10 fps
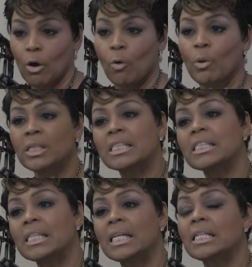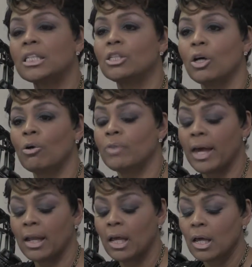We just need to know
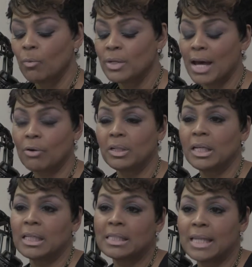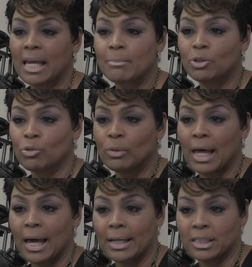that we're not going to hear the same 2
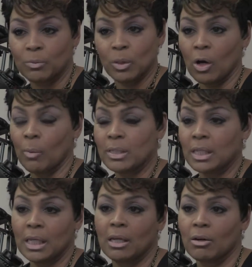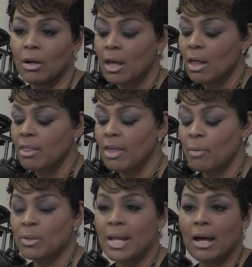lines that we always hear,
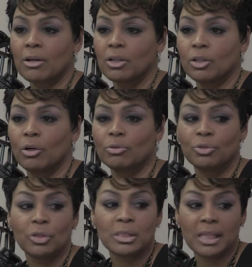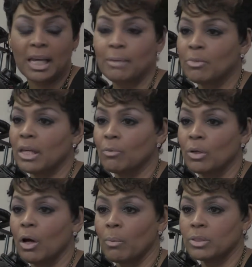that we're not going to go to the same thing
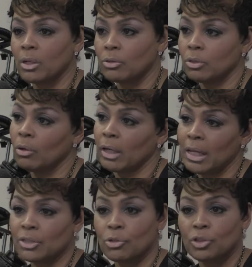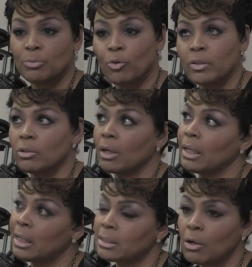we always go to. Okay, let's go to the movies.
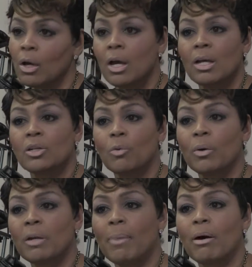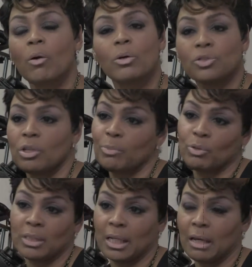Okay, let's go. What about going to the
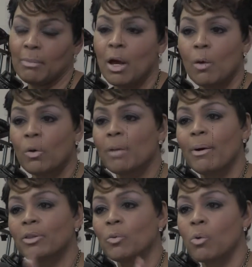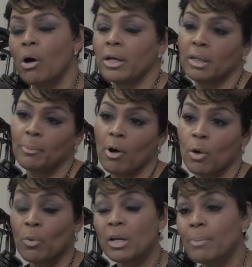museum? What about the walk in the
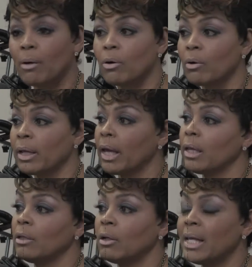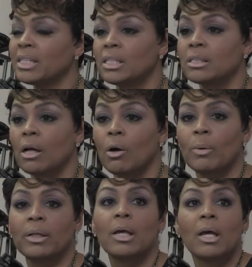park? What about, okay, let's just go
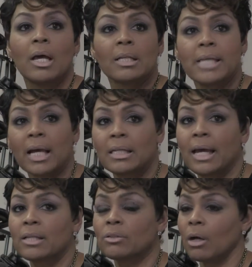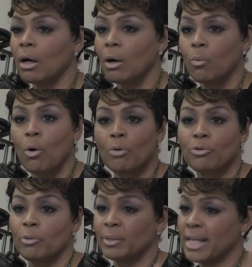and take a nice a walk
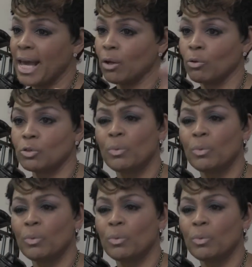through the botanicals.